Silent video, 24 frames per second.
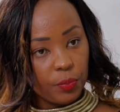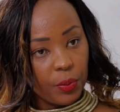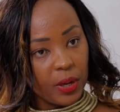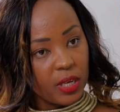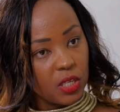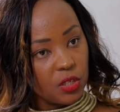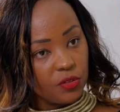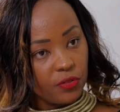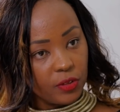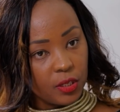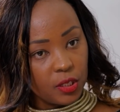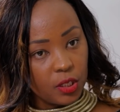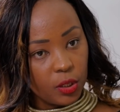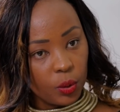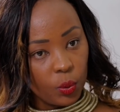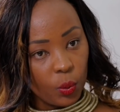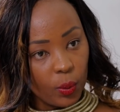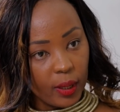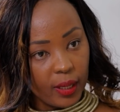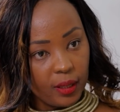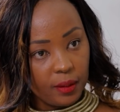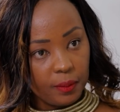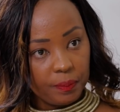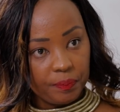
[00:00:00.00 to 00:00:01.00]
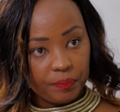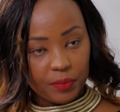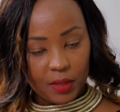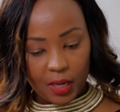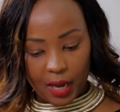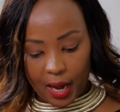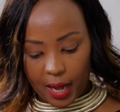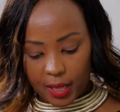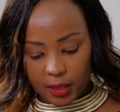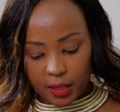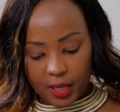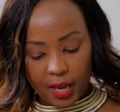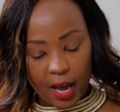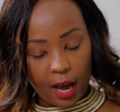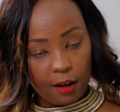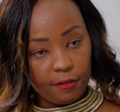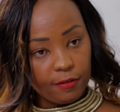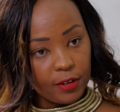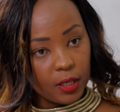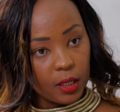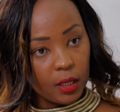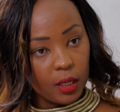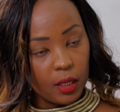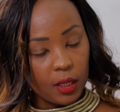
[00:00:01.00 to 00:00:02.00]
breastfeeding well? Are they
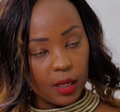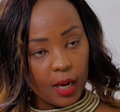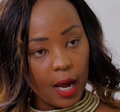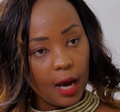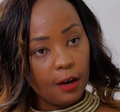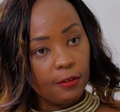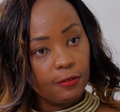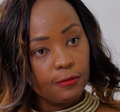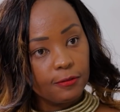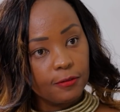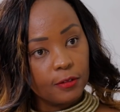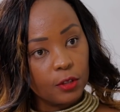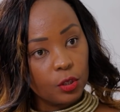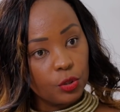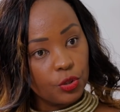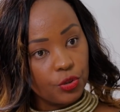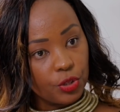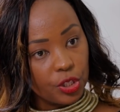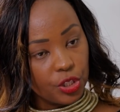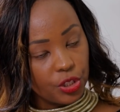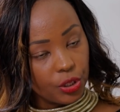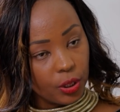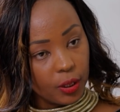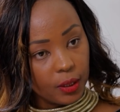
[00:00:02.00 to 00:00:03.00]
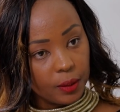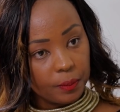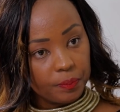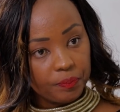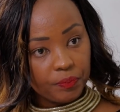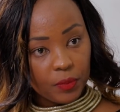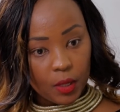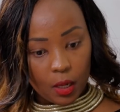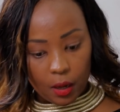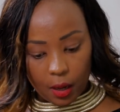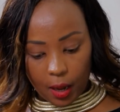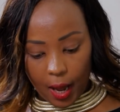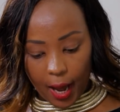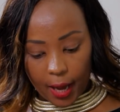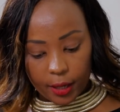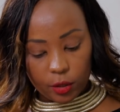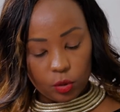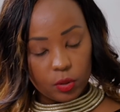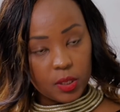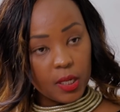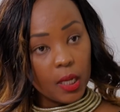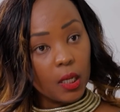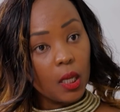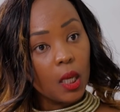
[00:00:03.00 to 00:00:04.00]
having enough nutrition? Are
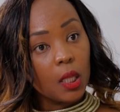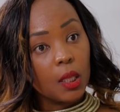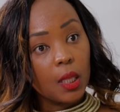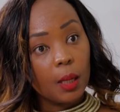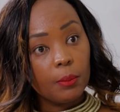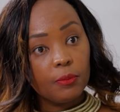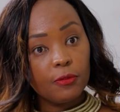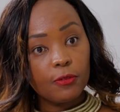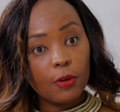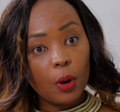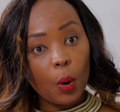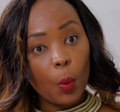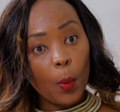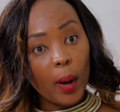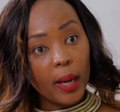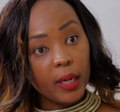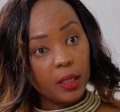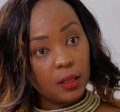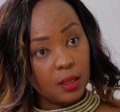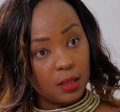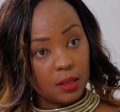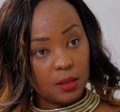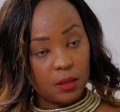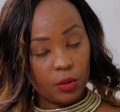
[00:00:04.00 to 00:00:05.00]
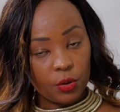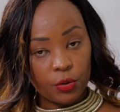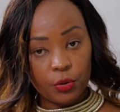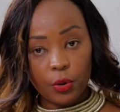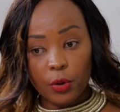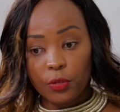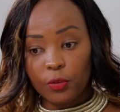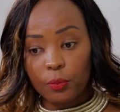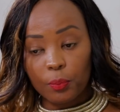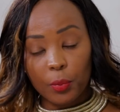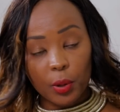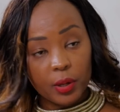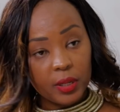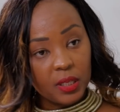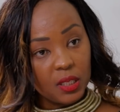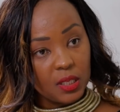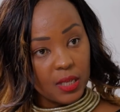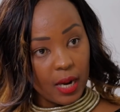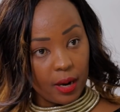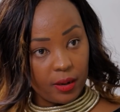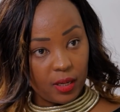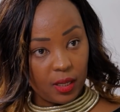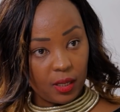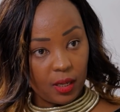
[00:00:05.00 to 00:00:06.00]
you taking them for weight growth
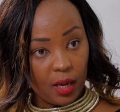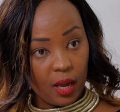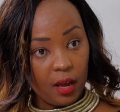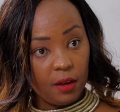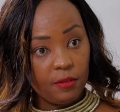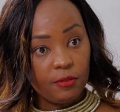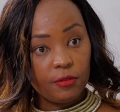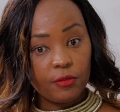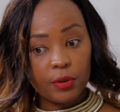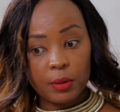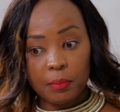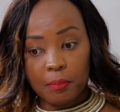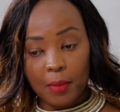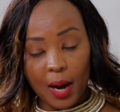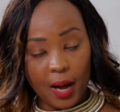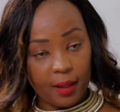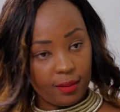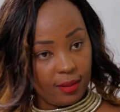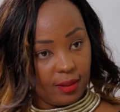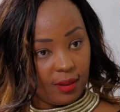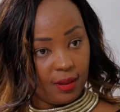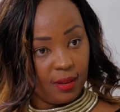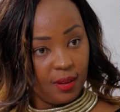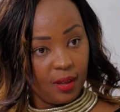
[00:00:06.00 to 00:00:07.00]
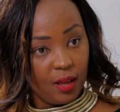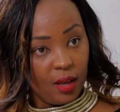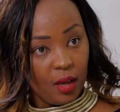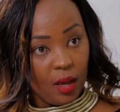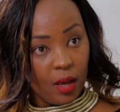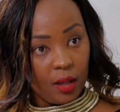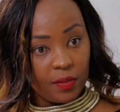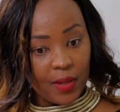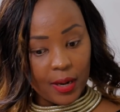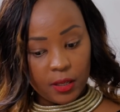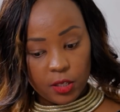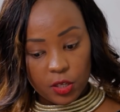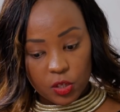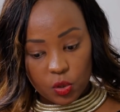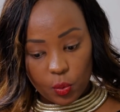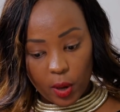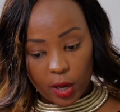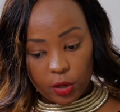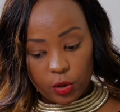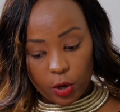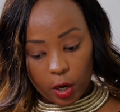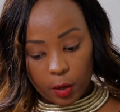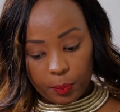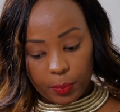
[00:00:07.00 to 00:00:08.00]
monitoring every month? That is
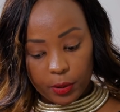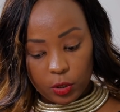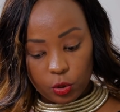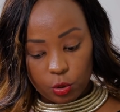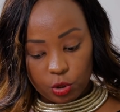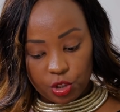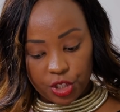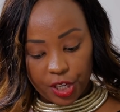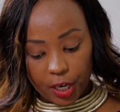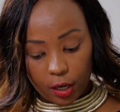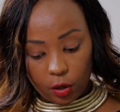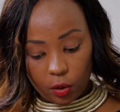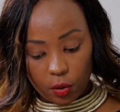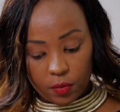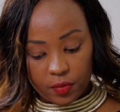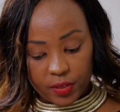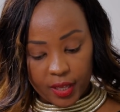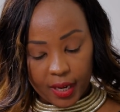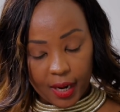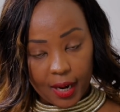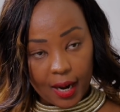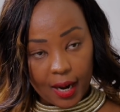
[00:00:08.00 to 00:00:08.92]
where you're able to check on the